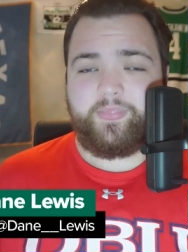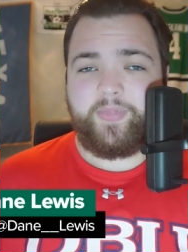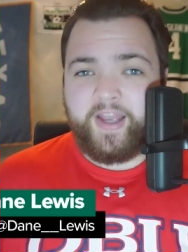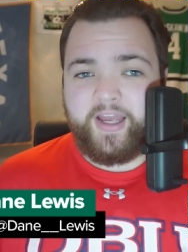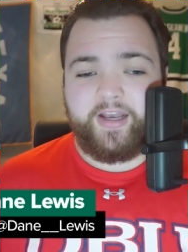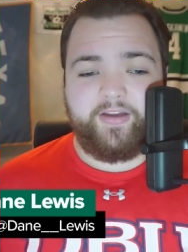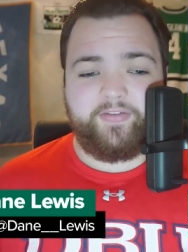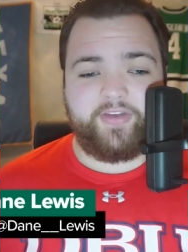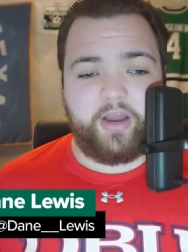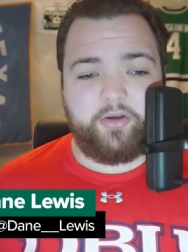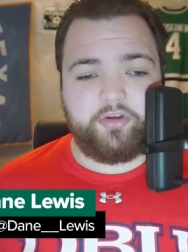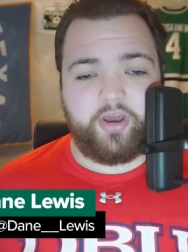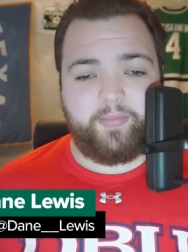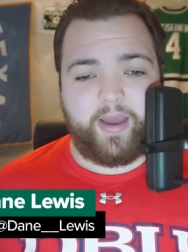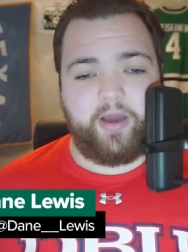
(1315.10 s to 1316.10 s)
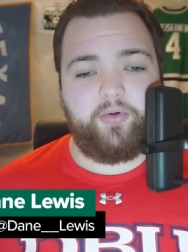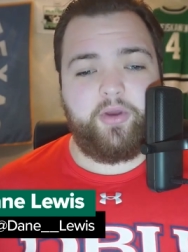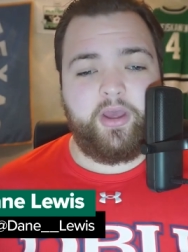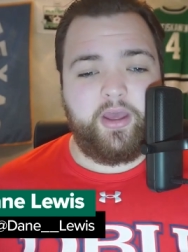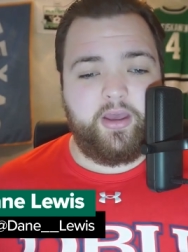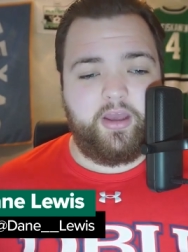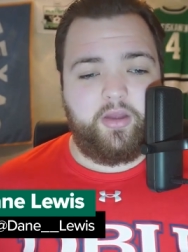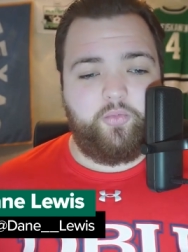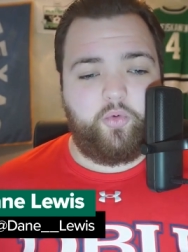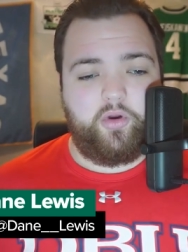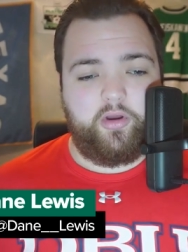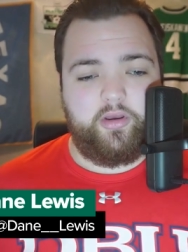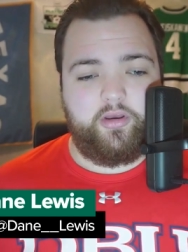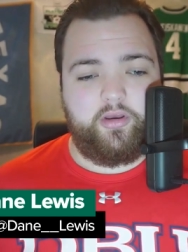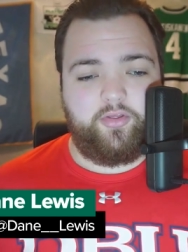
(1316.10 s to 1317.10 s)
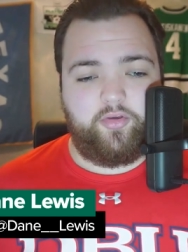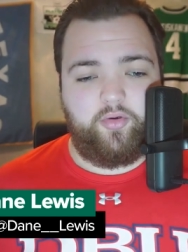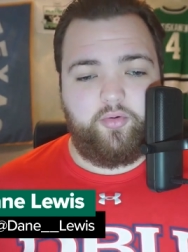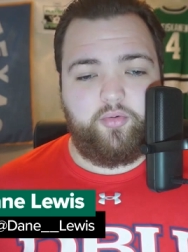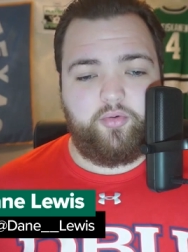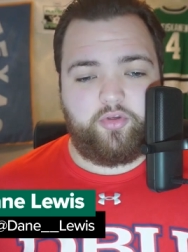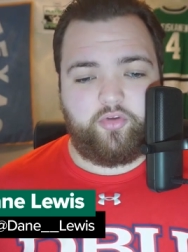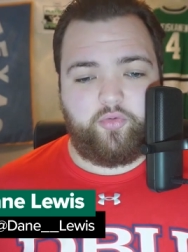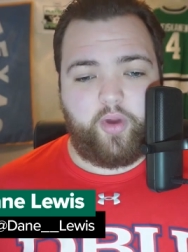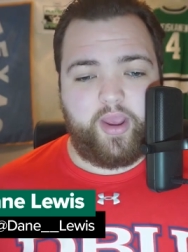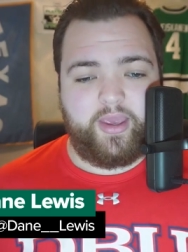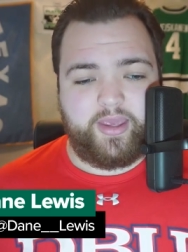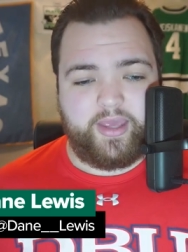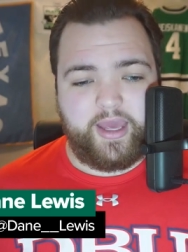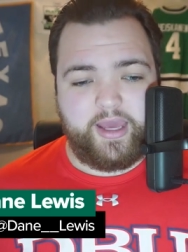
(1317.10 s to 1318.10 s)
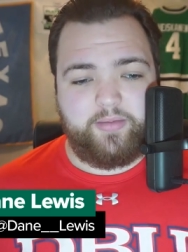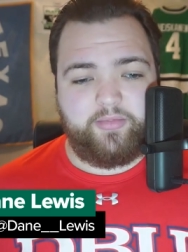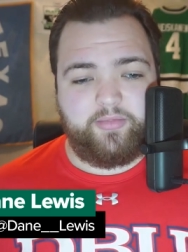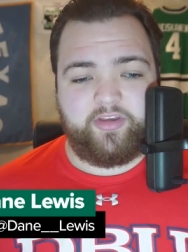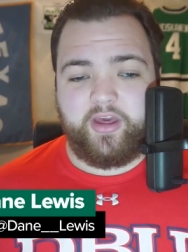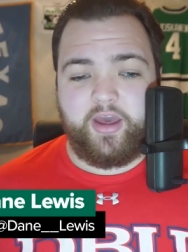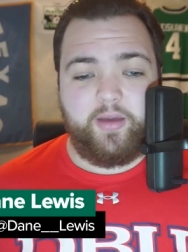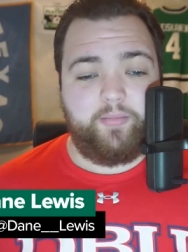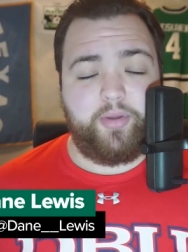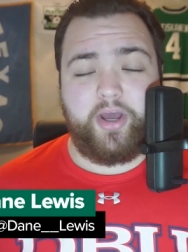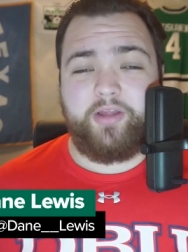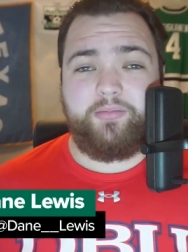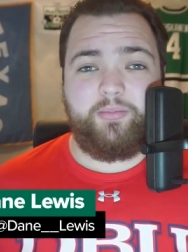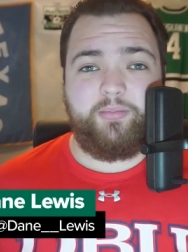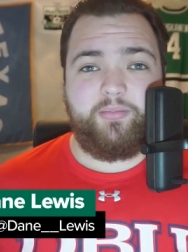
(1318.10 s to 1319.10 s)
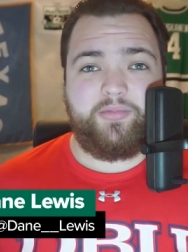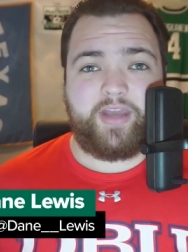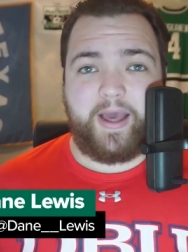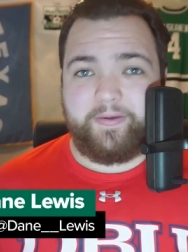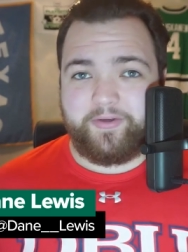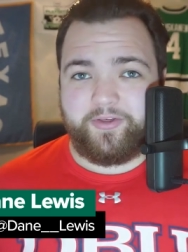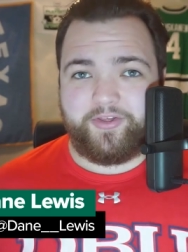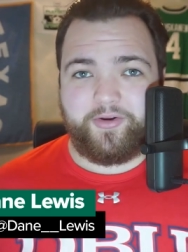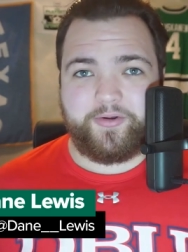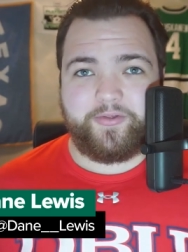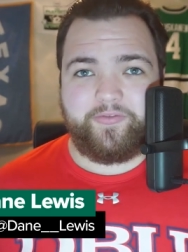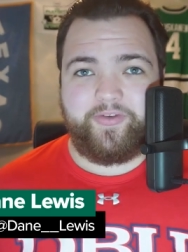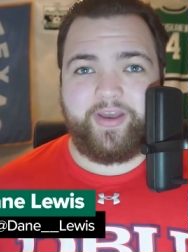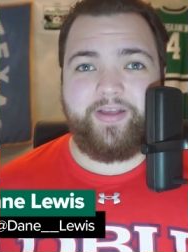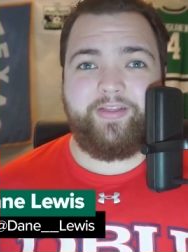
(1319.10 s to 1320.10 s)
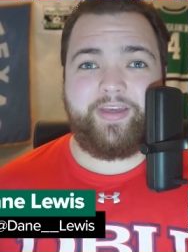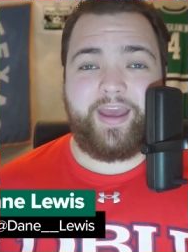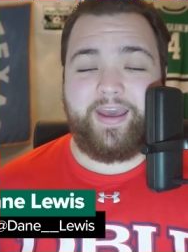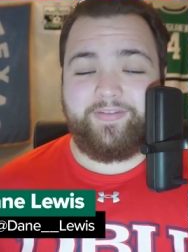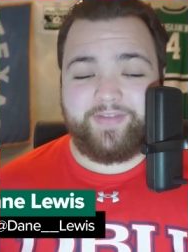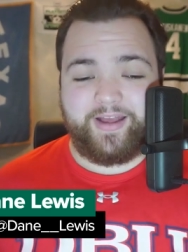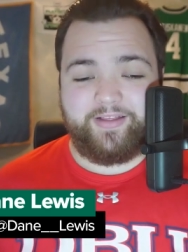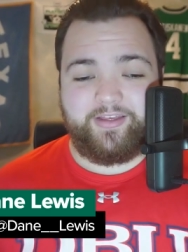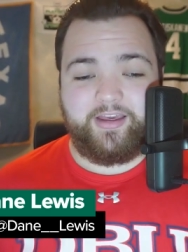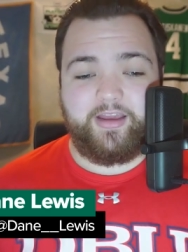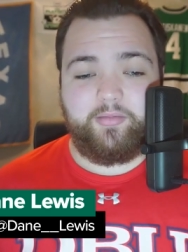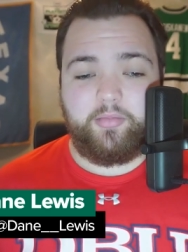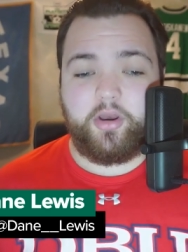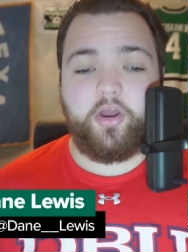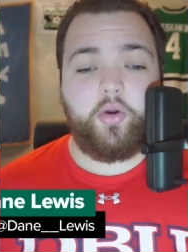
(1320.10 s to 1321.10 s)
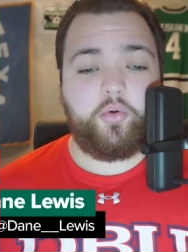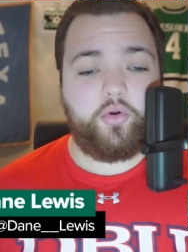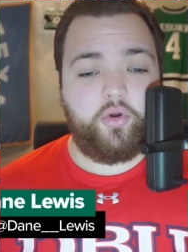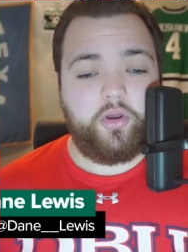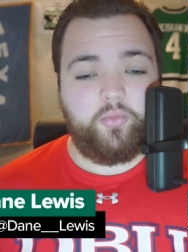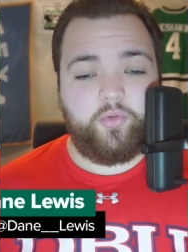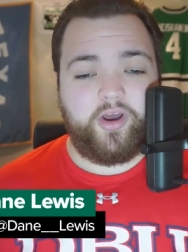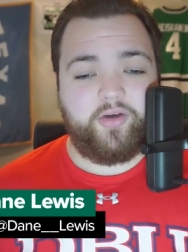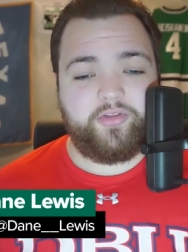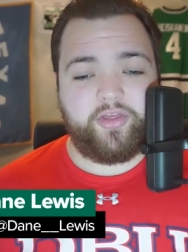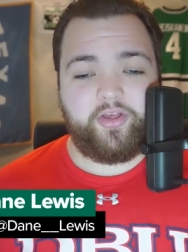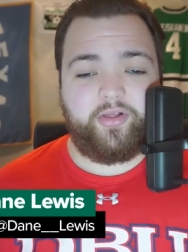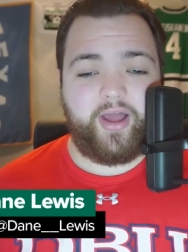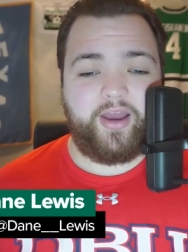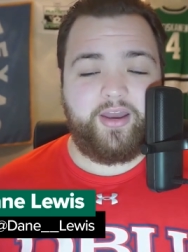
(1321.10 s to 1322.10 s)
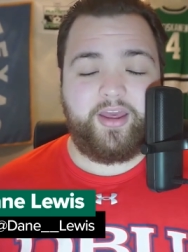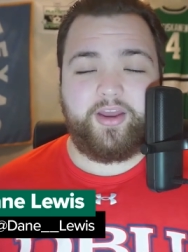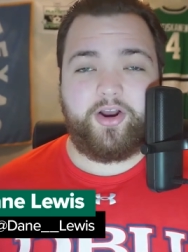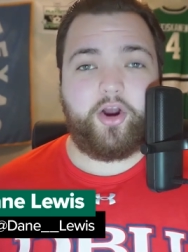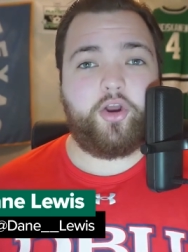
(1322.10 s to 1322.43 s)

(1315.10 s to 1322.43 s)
and have now come out and won two straight games. But Dallas Stars fans and that team know good and well that the Lightning are